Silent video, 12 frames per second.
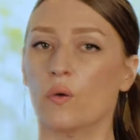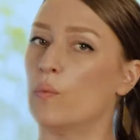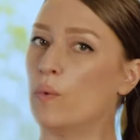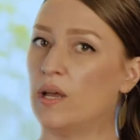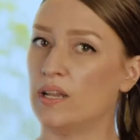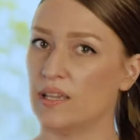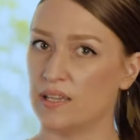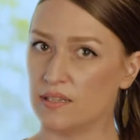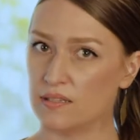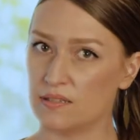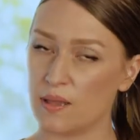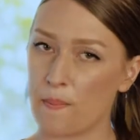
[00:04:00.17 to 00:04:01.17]
What
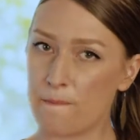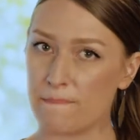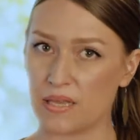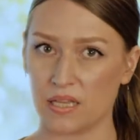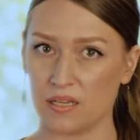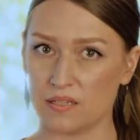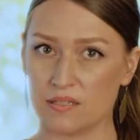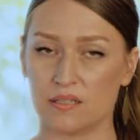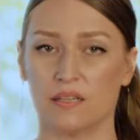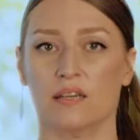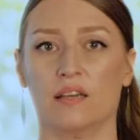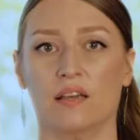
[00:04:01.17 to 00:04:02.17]
is millet?
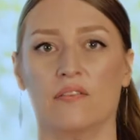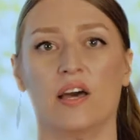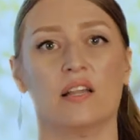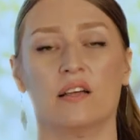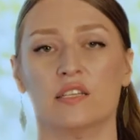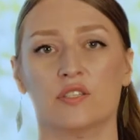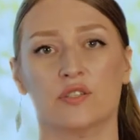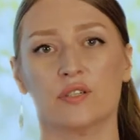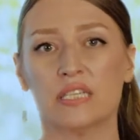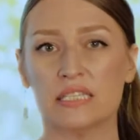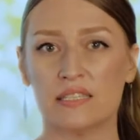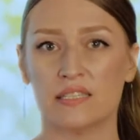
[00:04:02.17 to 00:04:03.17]
I've had a lot of
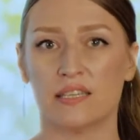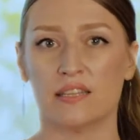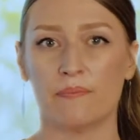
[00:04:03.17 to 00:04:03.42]
students in the